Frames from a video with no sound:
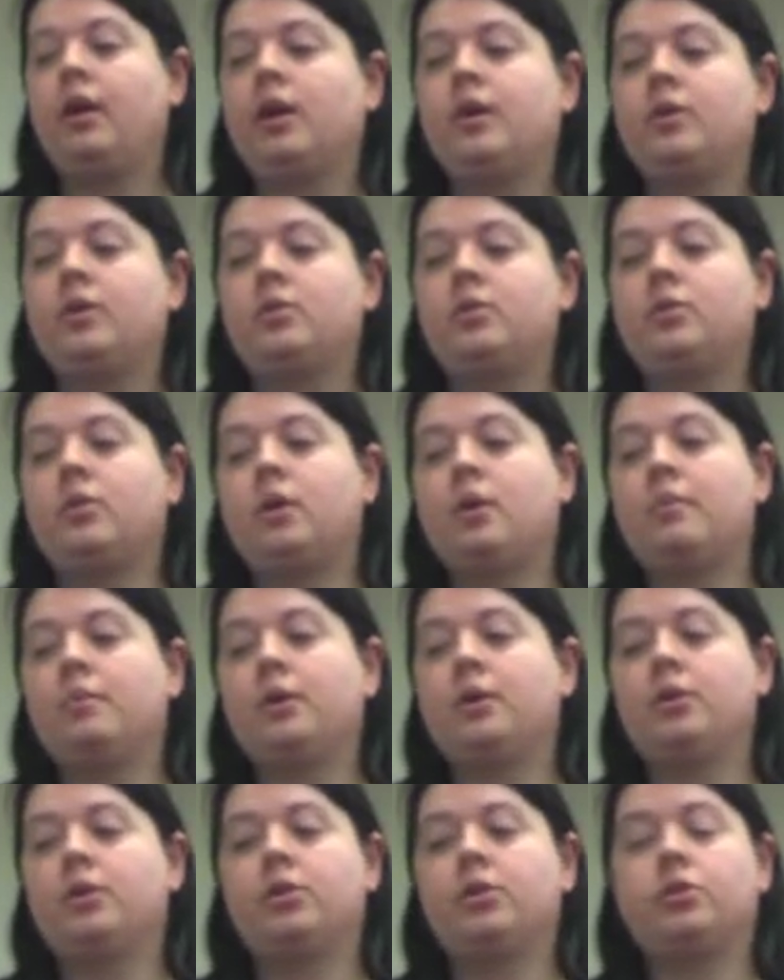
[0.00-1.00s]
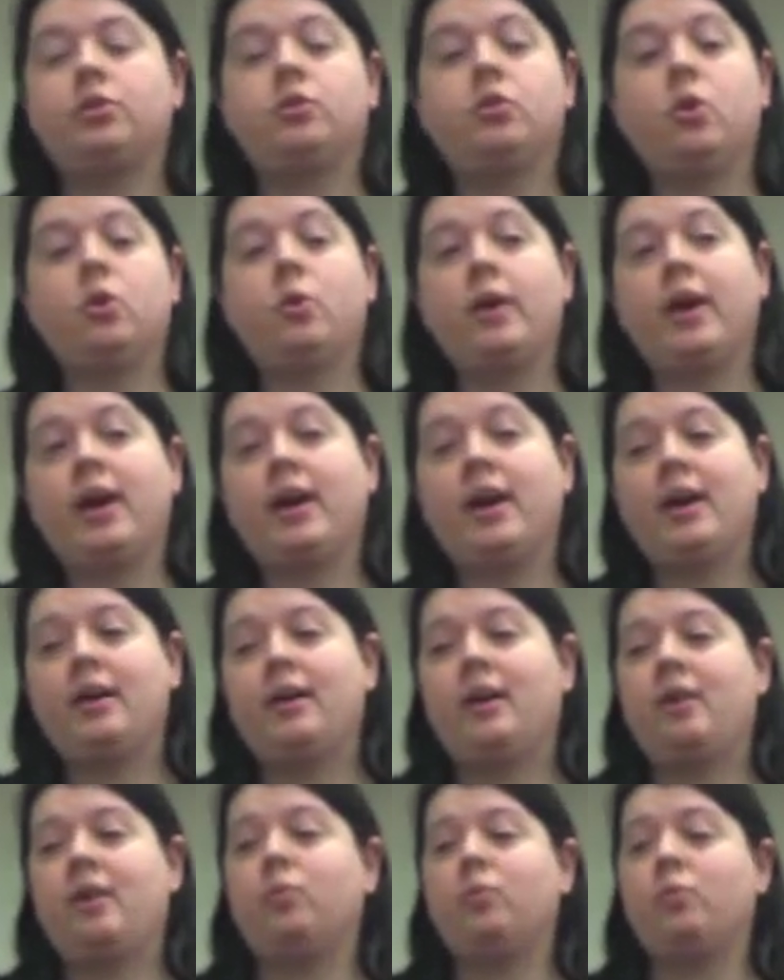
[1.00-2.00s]
So I'm going to just go ahead
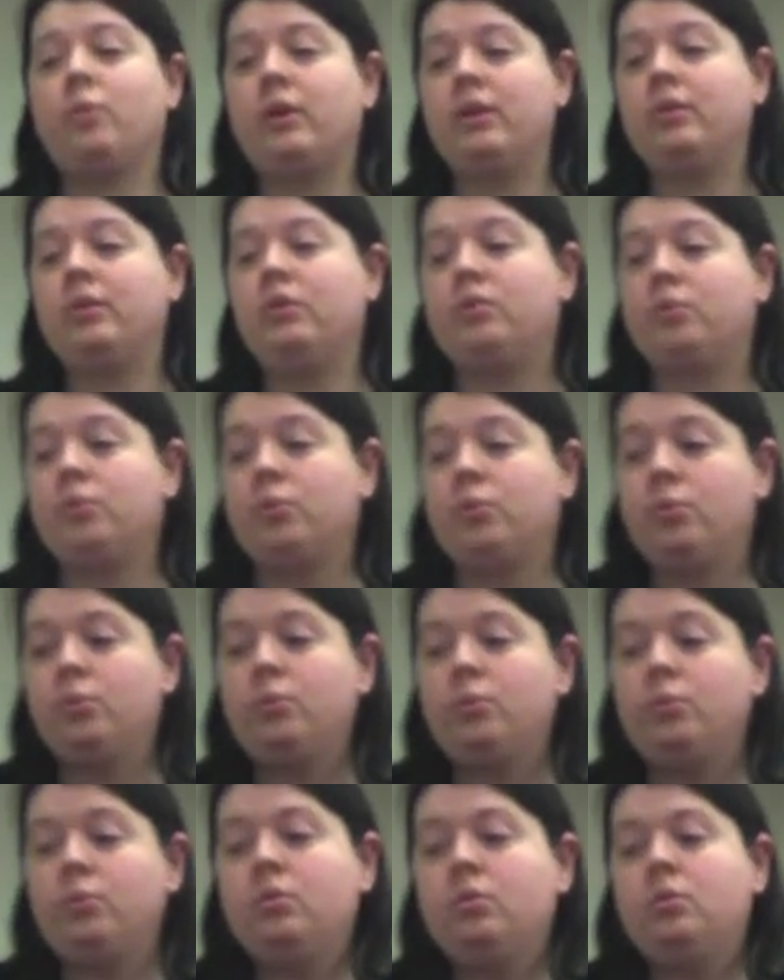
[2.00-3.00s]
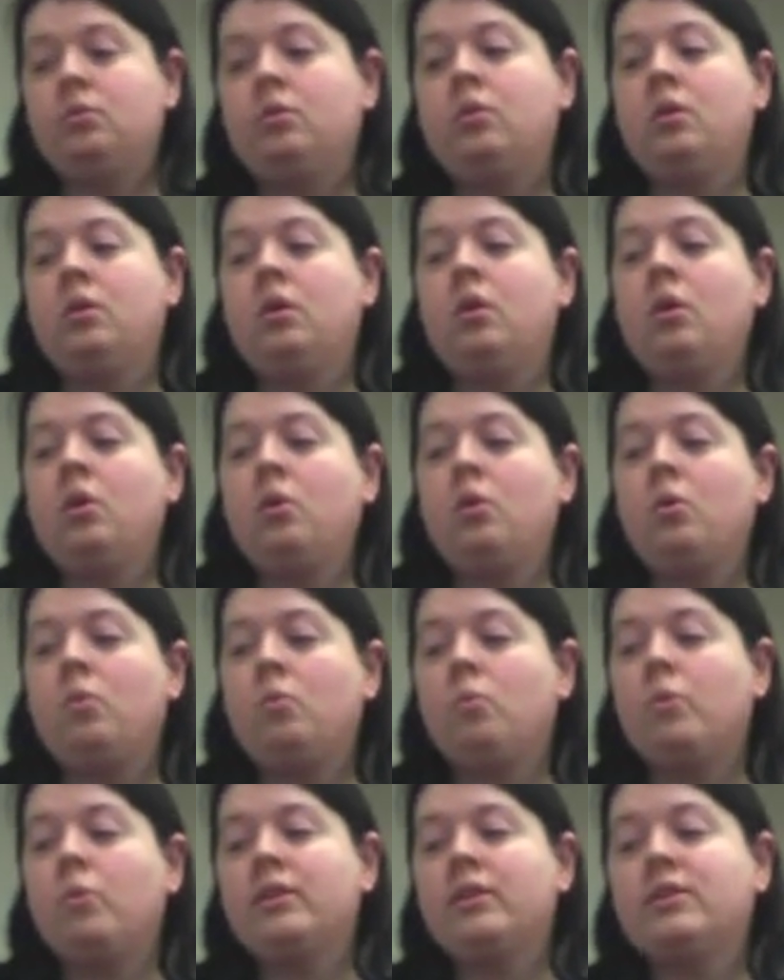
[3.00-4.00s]
and read through
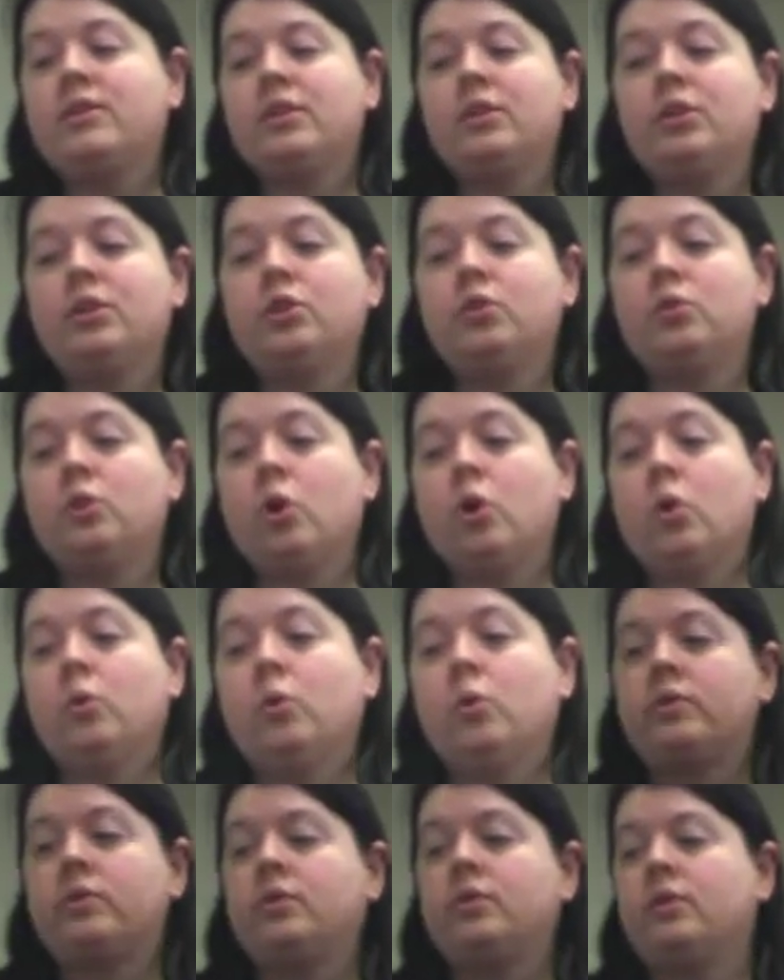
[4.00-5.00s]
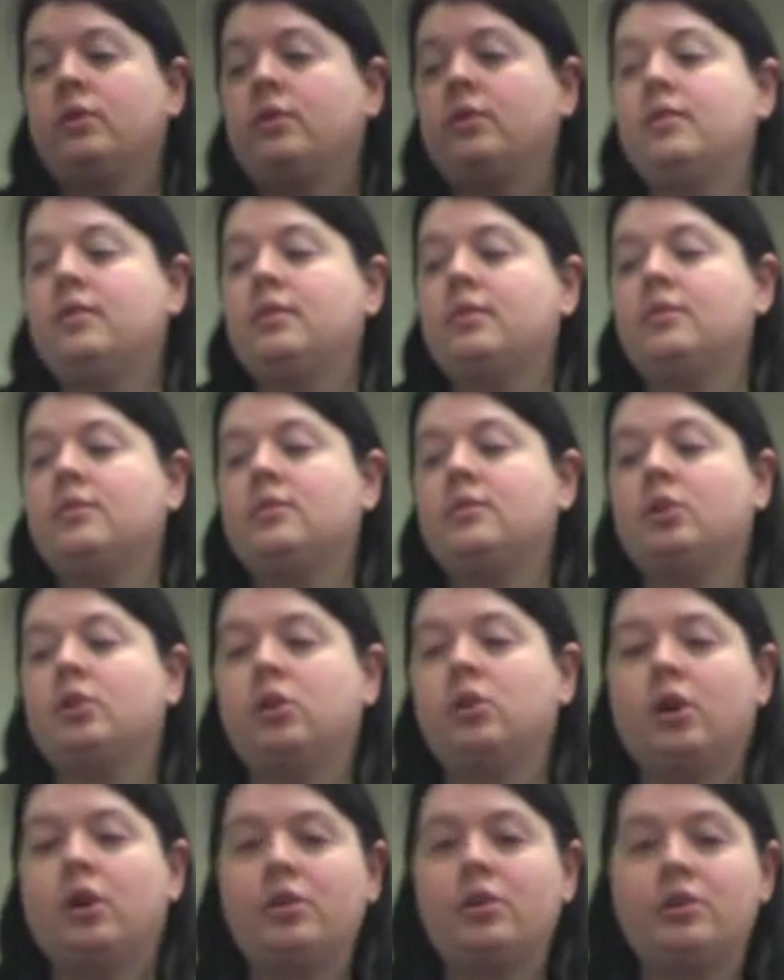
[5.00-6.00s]
what is in your notes. This is the
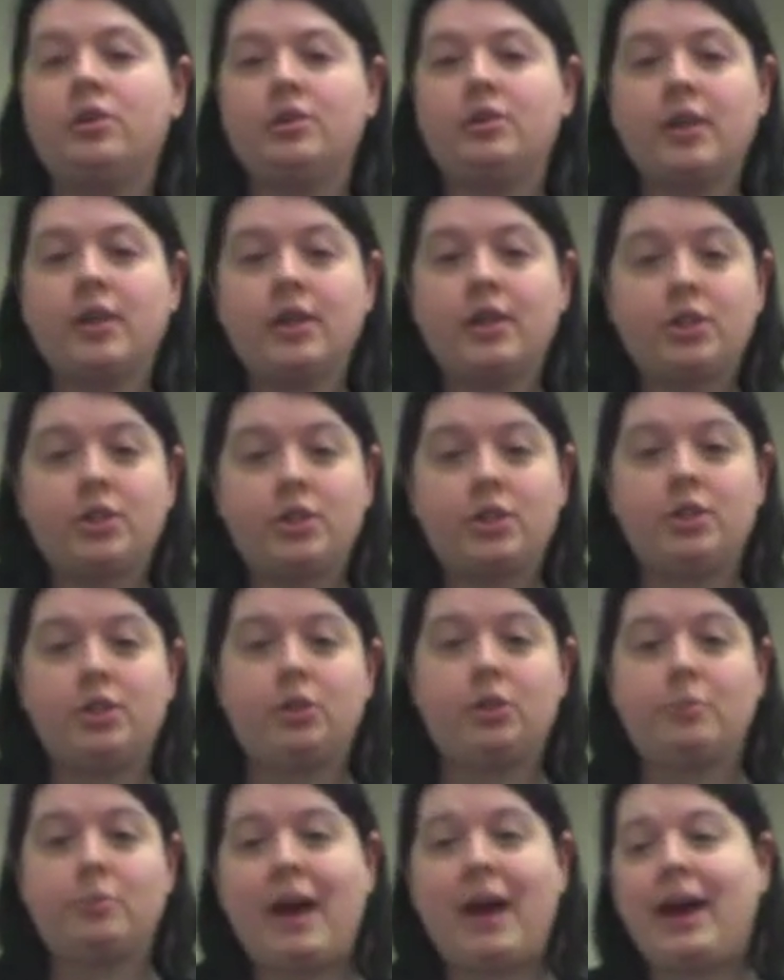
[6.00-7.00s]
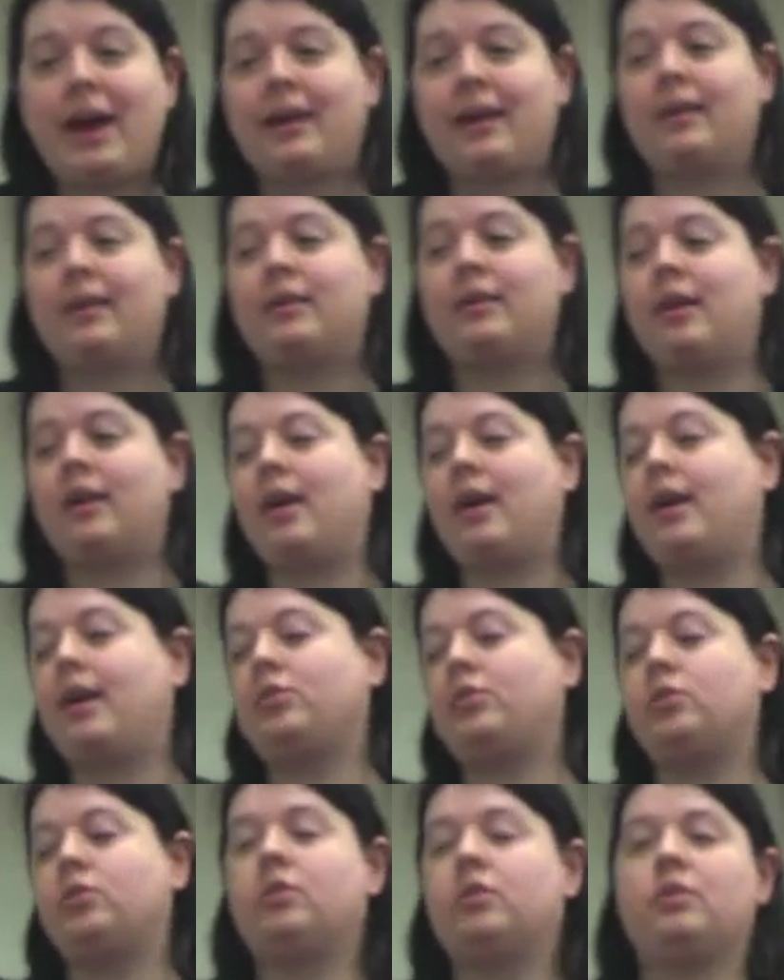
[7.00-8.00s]
largest section in your packet, and I
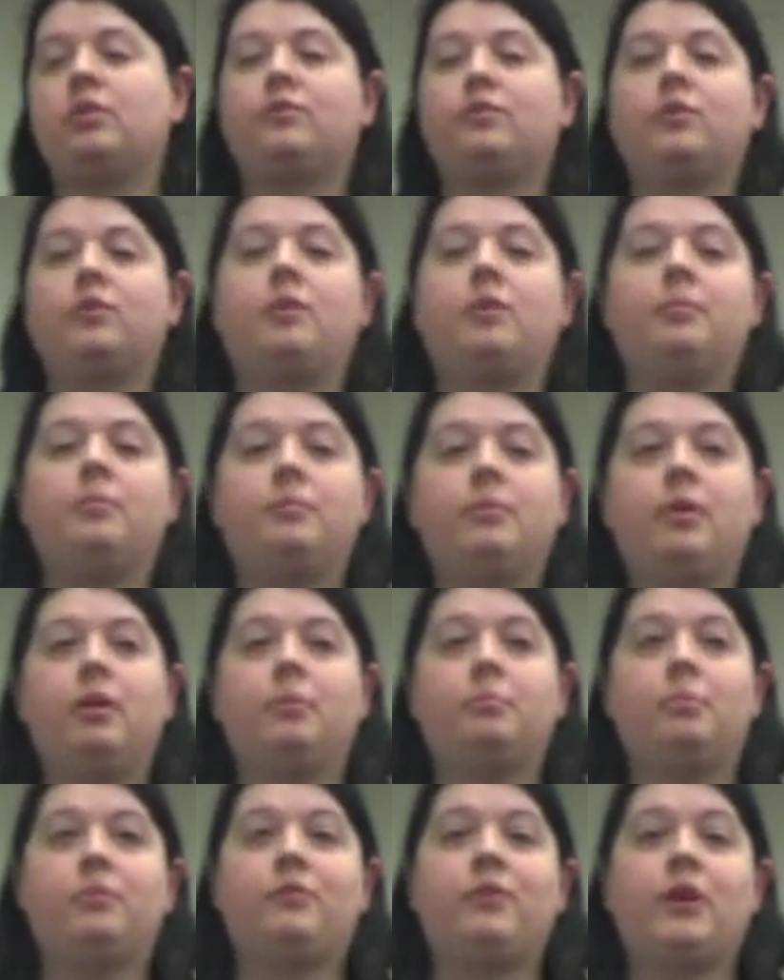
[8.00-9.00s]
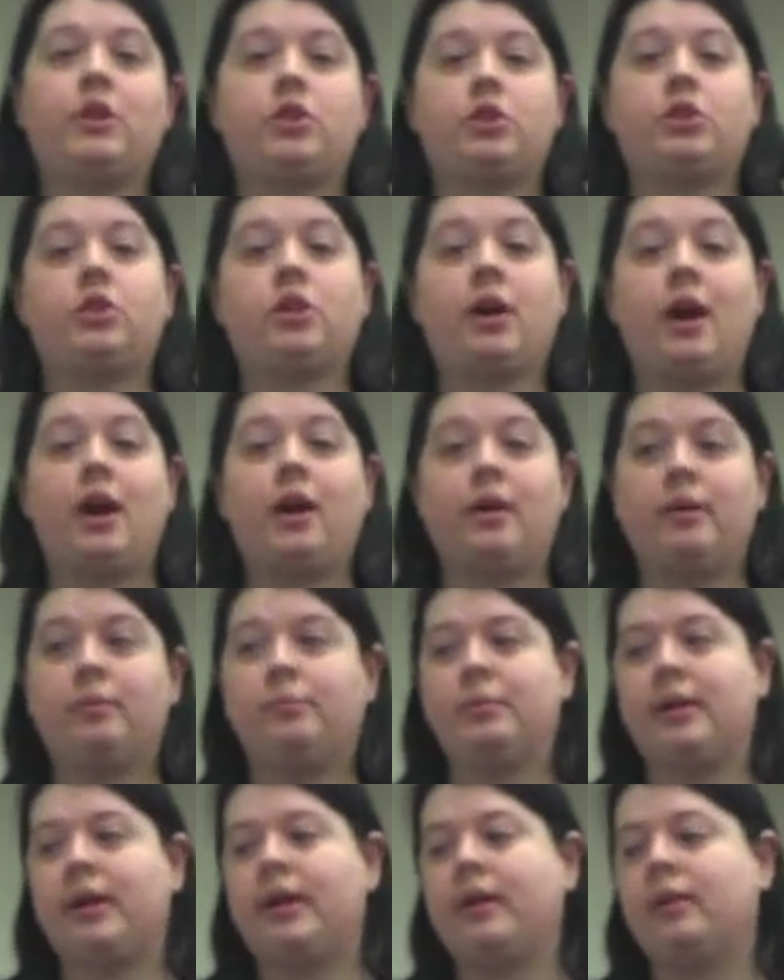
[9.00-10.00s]
took it from a professional Conga
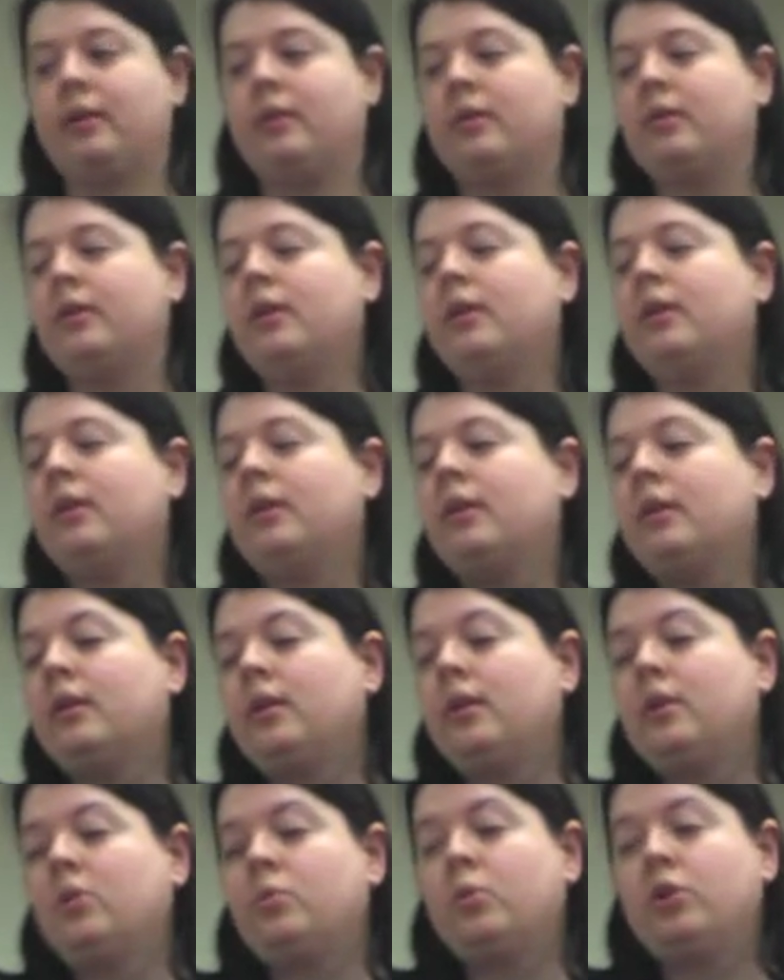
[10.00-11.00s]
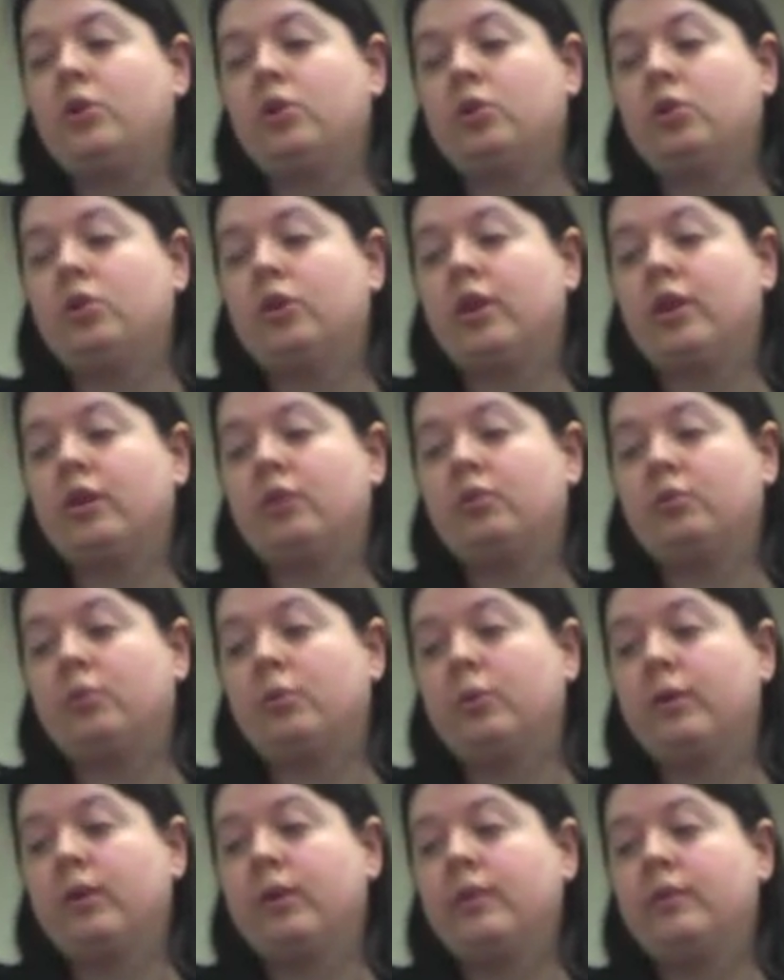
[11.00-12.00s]
player when you're looking
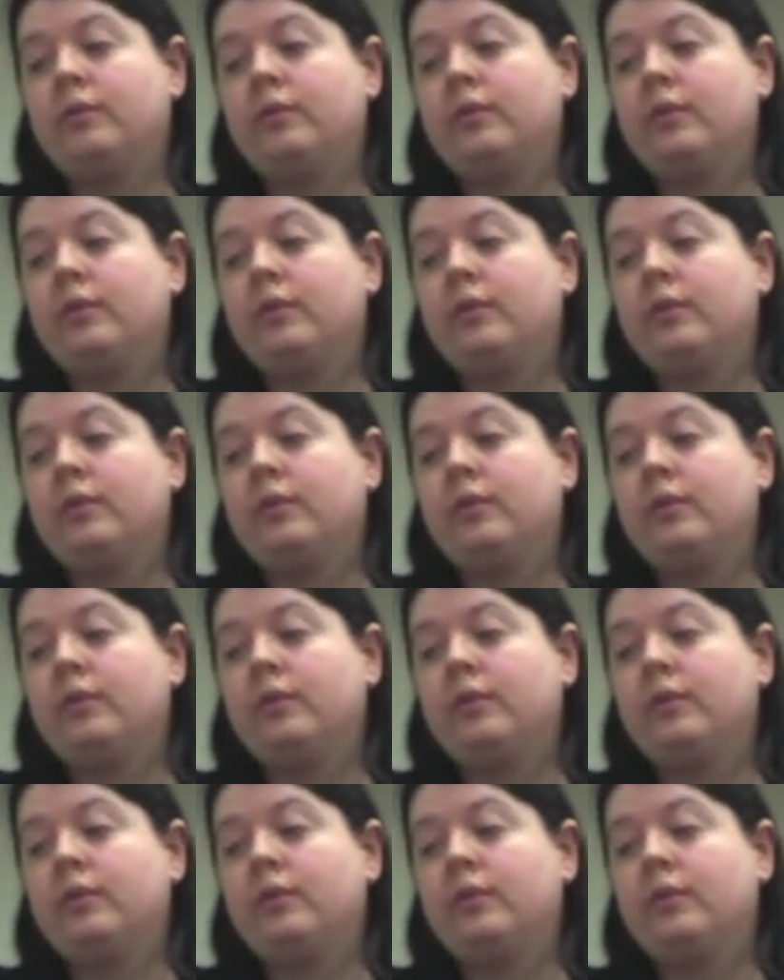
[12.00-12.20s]
through it.